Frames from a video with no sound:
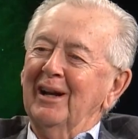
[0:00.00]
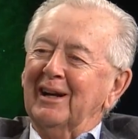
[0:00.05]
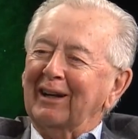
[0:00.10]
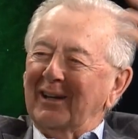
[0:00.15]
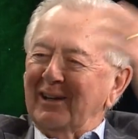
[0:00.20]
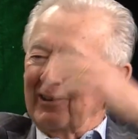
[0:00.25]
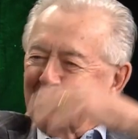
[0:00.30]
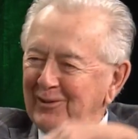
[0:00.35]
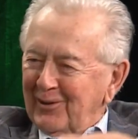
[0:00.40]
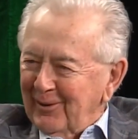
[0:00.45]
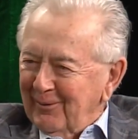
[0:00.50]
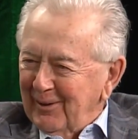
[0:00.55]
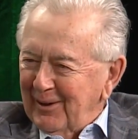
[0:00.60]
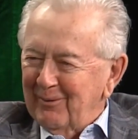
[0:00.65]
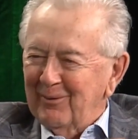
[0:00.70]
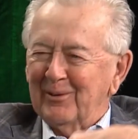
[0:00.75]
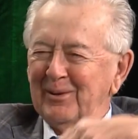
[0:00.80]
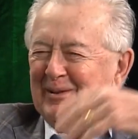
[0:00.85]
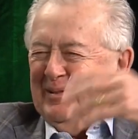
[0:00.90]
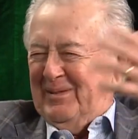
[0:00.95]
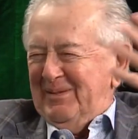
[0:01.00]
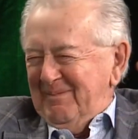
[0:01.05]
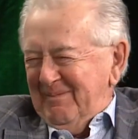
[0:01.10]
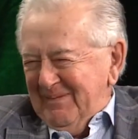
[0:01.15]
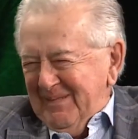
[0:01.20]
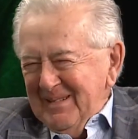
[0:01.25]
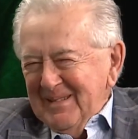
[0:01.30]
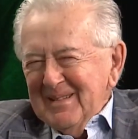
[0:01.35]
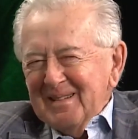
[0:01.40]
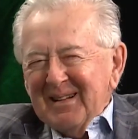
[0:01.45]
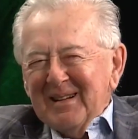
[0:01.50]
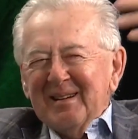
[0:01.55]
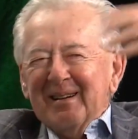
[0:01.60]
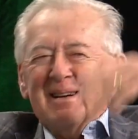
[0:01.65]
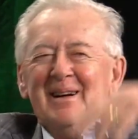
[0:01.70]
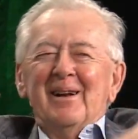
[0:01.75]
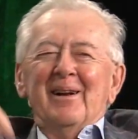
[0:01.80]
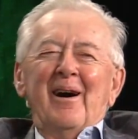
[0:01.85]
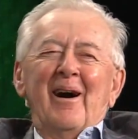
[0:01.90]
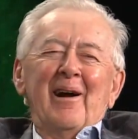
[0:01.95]
conservative was
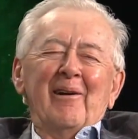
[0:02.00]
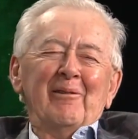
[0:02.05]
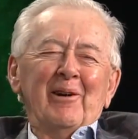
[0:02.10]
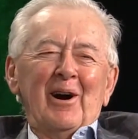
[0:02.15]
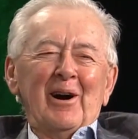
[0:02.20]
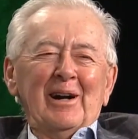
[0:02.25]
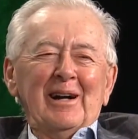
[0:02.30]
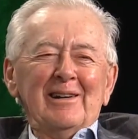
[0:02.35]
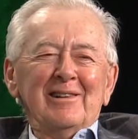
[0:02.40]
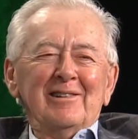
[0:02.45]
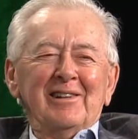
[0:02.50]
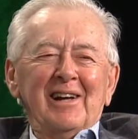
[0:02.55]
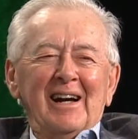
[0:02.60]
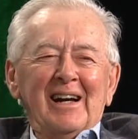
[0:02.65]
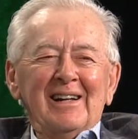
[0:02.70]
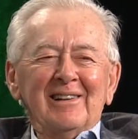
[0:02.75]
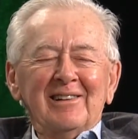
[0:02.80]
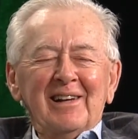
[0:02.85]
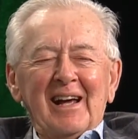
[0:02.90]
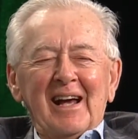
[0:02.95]
not rocket science.